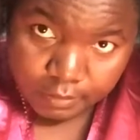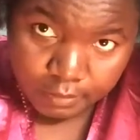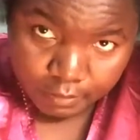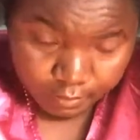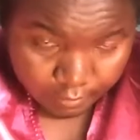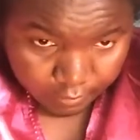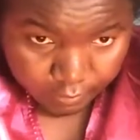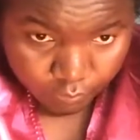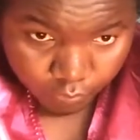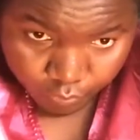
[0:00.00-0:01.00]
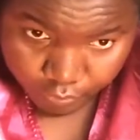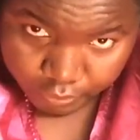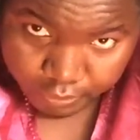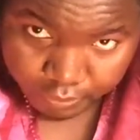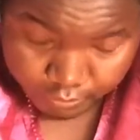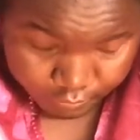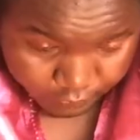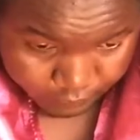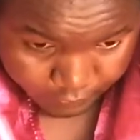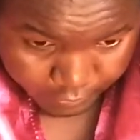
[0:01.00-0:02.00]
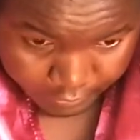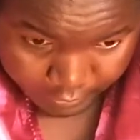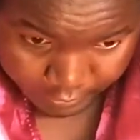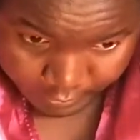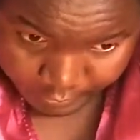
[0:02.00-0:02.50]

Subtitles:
and I need to wash my hair